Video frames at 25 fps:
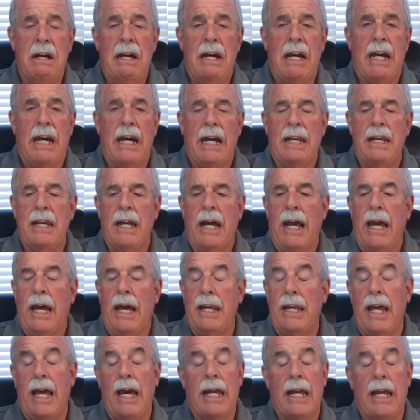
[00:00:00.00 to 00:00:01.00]

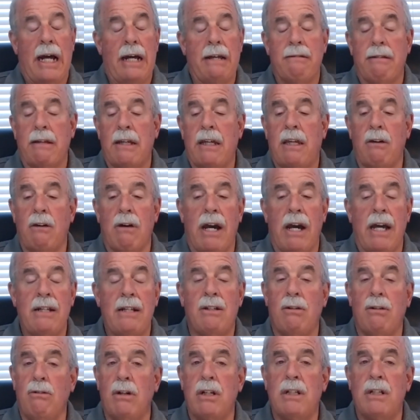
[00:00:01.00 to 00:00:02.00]
And I think you
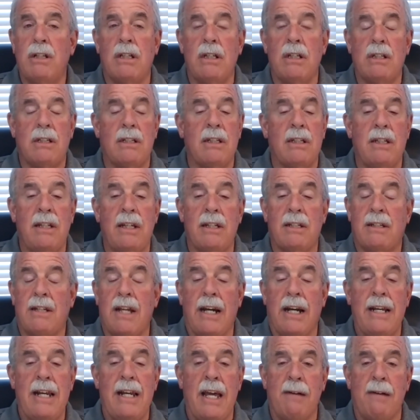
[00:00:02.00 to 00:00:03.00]
add to it this
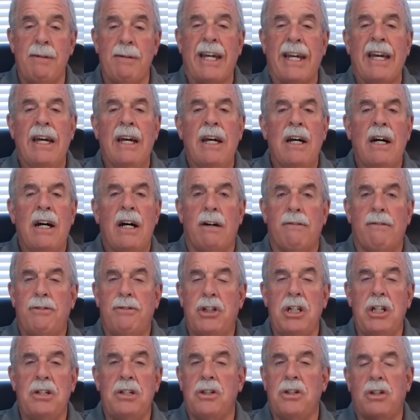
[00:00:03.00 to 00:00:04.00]
dynamic of
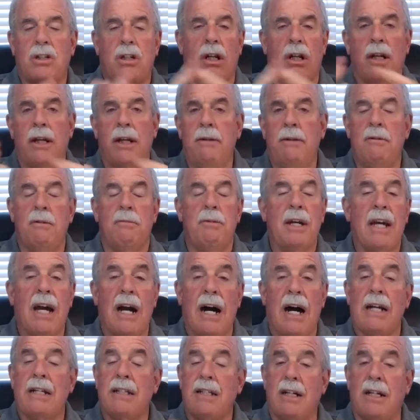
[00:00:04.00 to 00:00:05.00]
Jesus' claim to be
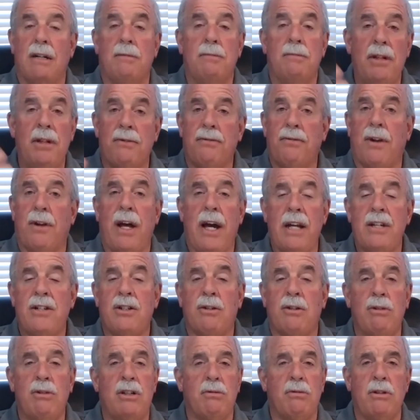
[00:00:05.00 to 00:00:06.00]
God come in the
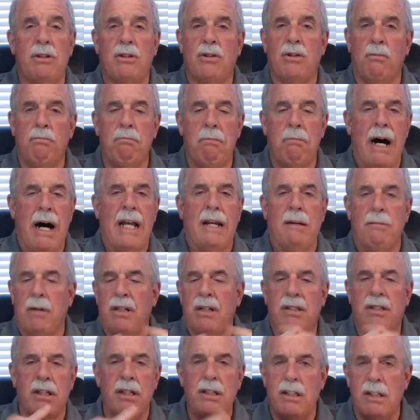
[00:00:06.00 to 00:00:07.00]
flesh, which was so
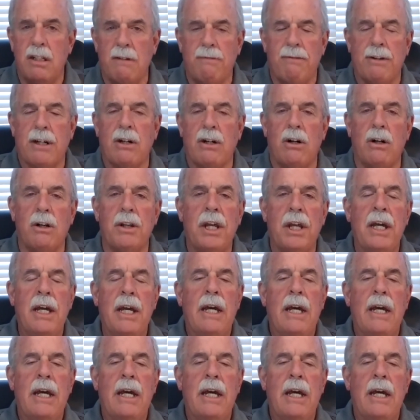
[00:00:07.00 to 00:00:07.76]
bottomlessly difficult,